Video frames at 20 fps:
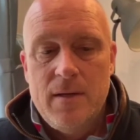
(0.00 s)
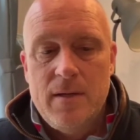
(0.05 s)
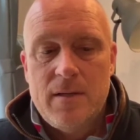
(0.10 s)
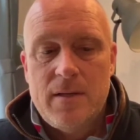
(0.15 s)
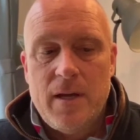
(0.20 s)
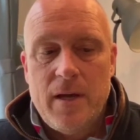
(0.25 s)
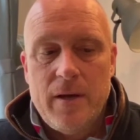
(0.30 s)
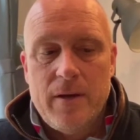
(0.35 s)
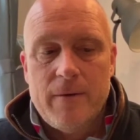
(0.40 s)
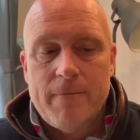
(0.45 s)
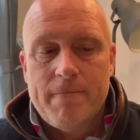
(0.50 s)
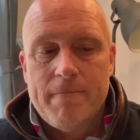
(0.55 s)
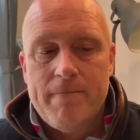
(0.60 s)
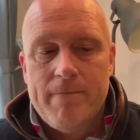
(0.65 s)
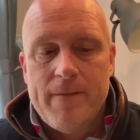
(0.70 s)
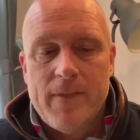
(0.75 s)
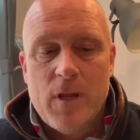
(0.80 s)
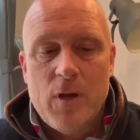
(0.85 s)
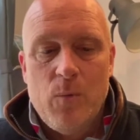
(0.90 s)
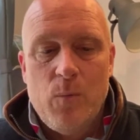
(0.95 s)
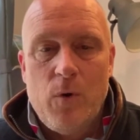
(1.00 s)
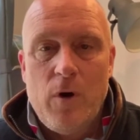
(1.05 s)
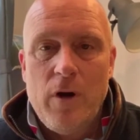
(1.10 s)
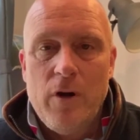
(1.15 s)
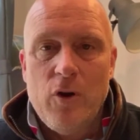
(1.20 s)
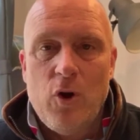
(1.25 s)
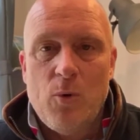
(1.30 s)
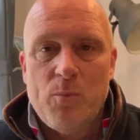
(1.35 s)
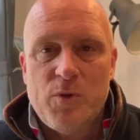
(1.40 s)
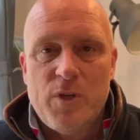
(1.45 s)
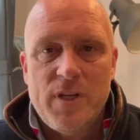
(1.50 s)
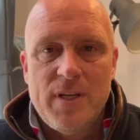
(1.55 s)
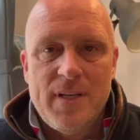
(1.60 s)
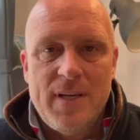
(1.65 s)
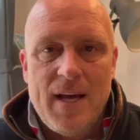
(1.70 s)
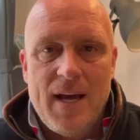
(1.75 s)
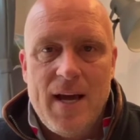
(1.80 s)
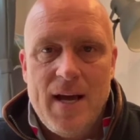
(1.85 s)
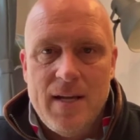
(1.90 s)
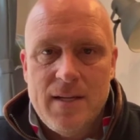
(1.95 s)
So what an option
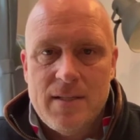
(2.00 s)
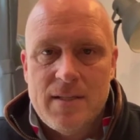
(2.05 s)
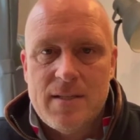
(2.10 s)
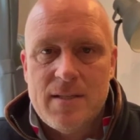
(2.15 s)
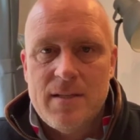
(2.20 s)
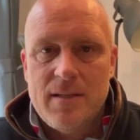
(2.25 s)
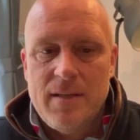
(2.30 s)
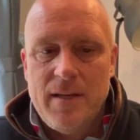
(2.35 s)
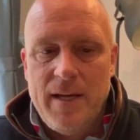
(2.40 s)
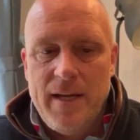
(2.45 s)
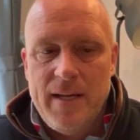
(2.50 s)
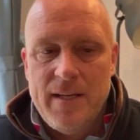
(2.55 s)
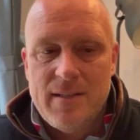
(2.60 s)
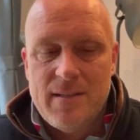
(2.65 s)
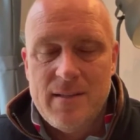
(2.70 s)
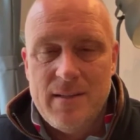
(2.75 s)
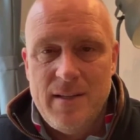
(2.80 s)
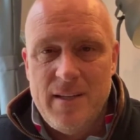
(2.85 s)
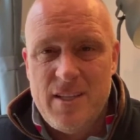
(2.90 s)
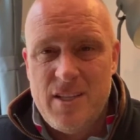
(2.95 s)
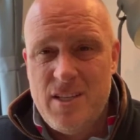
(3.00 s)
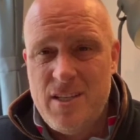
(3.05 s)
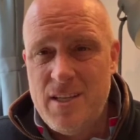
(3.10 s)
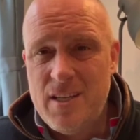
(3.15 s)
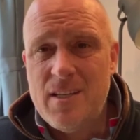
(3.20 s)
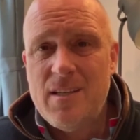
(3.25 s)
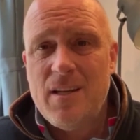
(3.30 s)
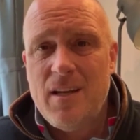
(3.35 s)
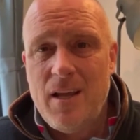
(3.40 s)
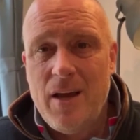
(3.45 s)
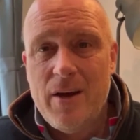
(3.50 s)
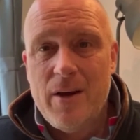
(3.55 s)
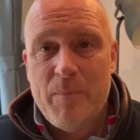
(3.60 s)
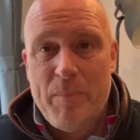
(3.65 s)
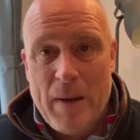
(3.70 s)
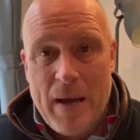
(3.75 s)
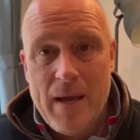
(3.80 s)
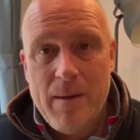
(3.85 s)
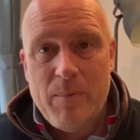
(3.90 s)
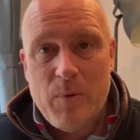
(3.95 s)
does is it's just a load of
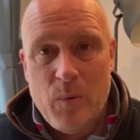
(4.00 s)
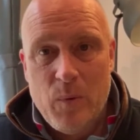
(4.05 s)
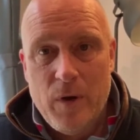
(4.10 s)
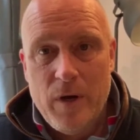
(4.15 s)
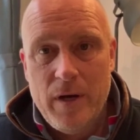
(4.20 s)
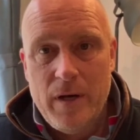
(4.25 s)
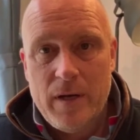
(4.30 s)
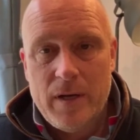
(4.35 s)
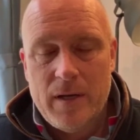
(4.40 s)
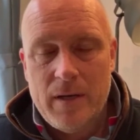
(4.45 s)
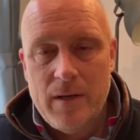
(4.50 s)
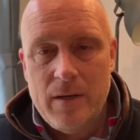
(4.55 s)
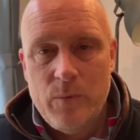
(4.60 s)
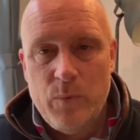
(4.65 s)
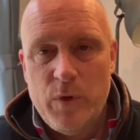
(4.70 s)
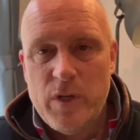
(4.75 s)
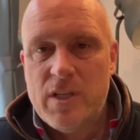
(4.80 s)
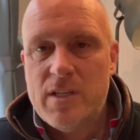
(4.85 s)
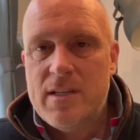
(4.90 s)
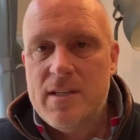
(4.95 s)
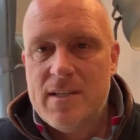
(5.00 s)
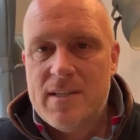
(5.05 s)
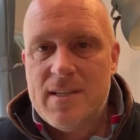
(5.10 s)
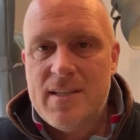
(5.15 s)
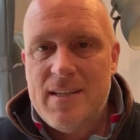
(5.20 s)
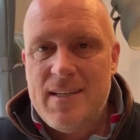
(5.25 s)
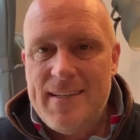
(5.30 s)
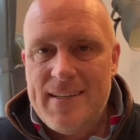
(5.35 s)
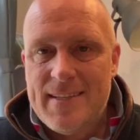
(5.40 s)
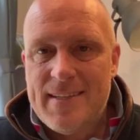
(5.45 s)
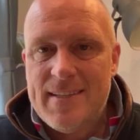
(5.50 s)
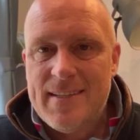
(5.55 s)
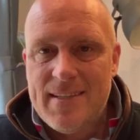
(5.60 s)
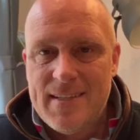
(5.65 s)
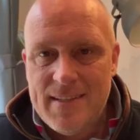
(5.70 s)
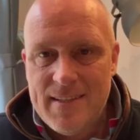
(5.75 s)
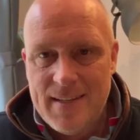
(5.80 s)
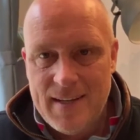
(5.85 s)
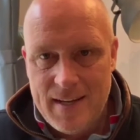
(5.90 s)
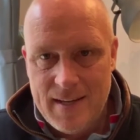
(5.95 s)
paperwork, which the
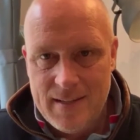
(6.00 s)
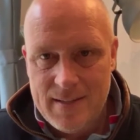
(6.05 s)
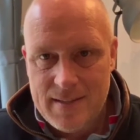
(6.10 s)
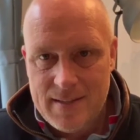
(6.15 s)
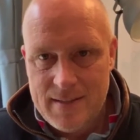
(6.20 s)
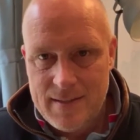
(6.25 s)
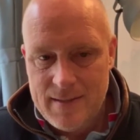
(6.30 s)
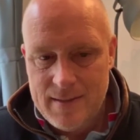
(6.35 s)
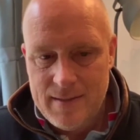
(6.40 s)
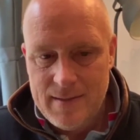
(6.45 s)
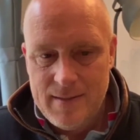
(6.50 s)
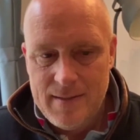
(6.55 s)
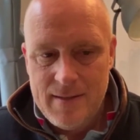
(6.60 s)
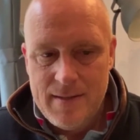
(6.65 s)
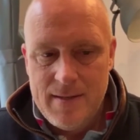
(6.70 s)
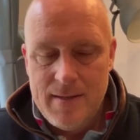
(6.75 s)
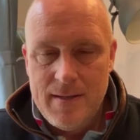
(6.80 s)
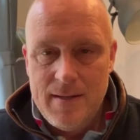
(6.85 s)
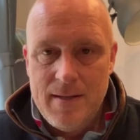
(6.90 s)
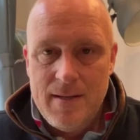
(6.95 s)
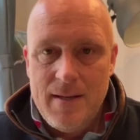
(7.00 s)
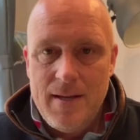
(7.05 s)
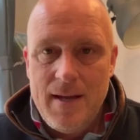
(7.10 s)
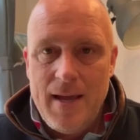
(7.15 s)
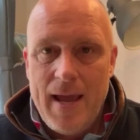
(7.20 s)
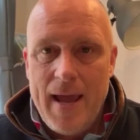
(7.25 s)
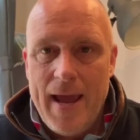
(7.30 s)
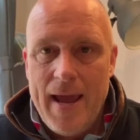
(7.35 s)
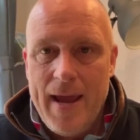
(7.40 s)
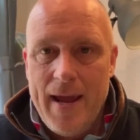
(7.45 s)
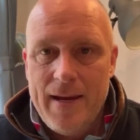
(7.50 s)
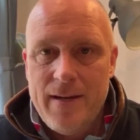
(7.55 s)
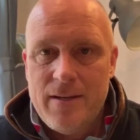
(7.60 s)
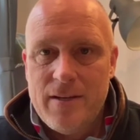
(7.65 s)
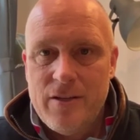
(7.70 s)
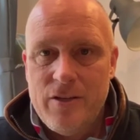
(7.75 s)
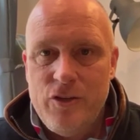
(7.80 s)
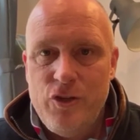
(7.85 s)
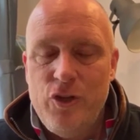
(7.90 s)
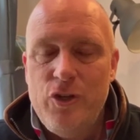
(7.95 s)
solicitor does.
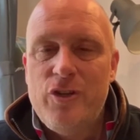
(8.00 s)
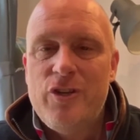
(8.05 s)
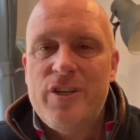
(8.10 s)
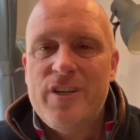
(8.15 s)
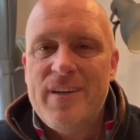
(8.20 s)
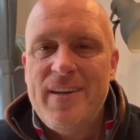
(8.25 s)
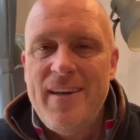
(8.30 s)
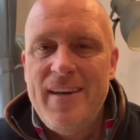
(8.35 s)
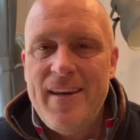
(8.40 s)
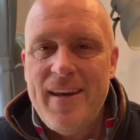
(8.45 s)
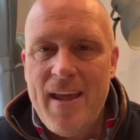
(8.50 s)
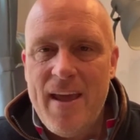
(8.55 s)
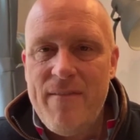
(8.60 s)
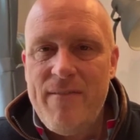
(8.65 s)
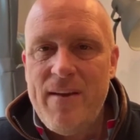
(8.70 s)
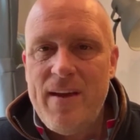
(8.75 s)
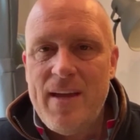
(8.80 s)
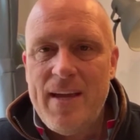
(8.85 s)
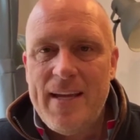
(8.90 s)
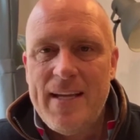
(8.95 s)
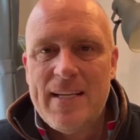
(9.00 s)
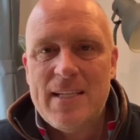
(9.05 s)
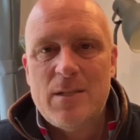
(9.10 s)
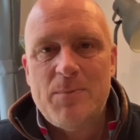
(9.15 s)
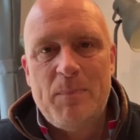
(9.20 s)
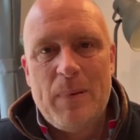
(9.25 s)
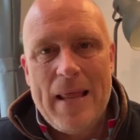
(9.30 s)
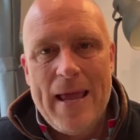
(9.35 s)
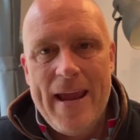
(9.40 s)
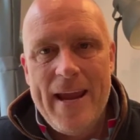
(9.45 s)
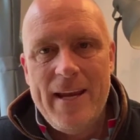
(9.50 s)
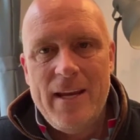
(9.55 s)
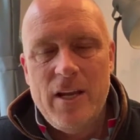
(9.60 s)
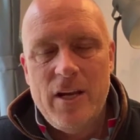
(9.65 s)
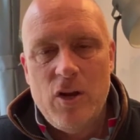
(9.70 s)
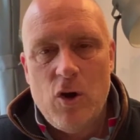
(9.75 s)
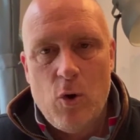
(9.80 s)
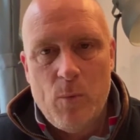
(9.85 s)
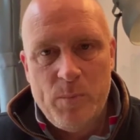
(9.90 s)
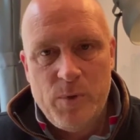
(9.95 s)
And you should never explain
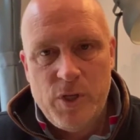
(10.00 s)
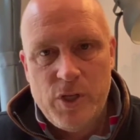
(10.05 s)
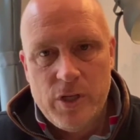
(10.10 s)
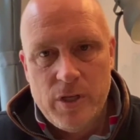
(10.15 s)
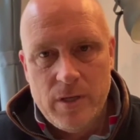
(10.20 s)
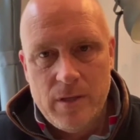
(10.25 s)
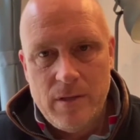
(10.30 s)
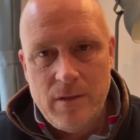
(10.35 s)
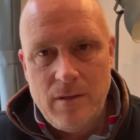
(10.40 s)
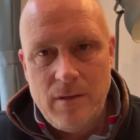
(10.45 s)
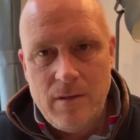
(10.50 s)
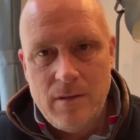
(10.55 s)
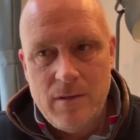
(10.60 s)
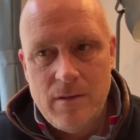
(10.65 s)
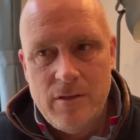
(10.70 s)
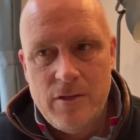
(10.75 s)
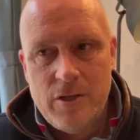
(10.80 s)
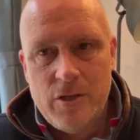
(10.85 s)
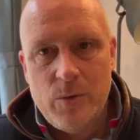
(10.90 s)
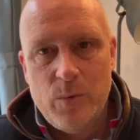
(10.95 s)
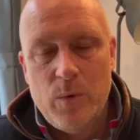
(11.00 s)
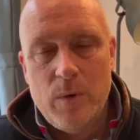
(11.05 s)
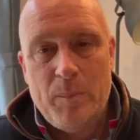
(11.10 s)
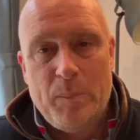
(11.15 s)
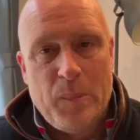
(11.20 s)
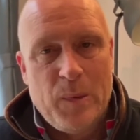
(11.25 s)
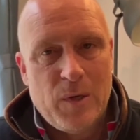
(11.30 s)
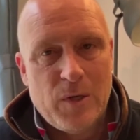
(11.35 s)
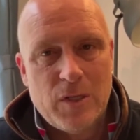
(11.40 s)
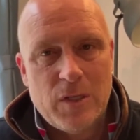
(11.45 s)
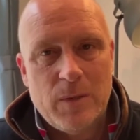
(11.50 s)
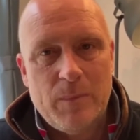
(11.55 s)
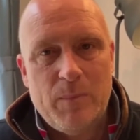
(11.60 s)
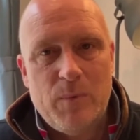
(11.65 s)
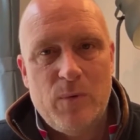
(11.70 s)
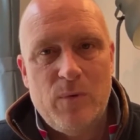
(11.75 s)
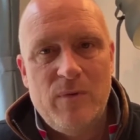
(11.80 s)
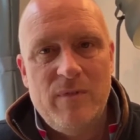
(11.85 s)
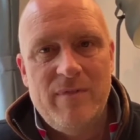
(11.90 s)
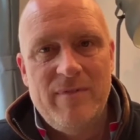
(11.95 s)
an option to a
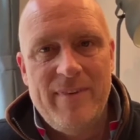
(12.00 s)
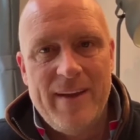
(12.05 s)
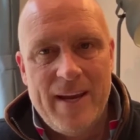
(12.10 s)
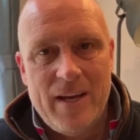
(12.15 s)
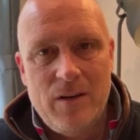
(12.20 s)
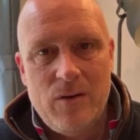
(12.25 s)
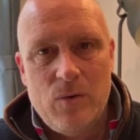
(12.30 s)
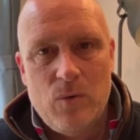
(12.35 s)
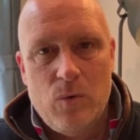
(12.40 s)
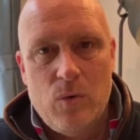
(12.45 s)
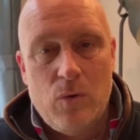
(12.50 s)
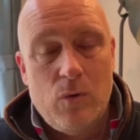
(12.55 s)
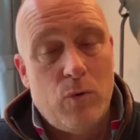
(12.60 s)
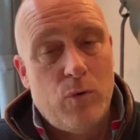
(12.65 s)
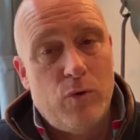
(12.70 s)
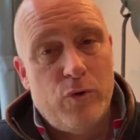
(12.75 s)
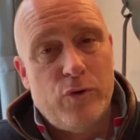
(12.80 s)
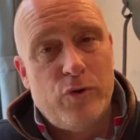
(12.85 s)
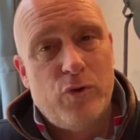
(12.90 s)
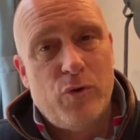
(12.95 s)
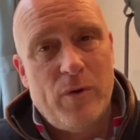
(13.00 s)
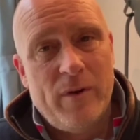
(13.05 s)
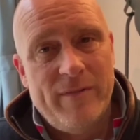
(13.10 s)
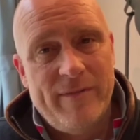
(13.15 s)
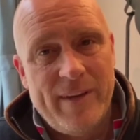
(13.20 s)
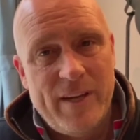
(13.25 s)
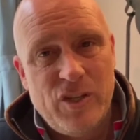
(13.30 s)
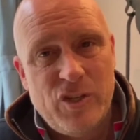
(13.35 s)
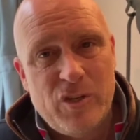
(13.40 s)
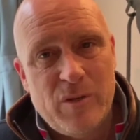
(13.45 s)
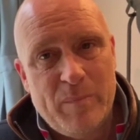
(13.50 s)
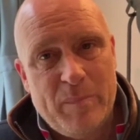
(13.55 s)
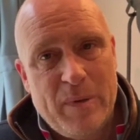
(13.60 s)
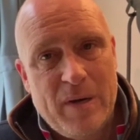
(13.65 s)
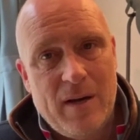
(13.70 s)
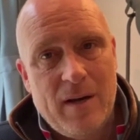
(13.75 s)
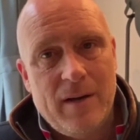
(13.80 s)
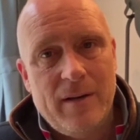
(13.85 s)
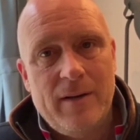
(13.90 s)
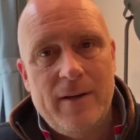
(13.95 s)
possible vendor or joint venture
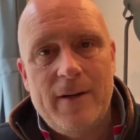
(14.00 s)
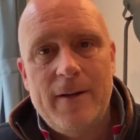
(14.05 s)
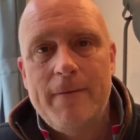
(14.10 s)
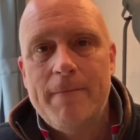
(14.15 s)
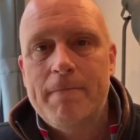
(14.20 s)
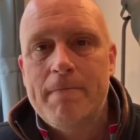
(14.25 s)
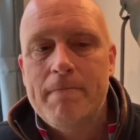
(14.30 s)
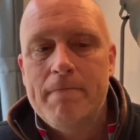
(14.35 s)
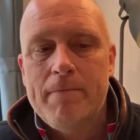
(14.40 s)
partner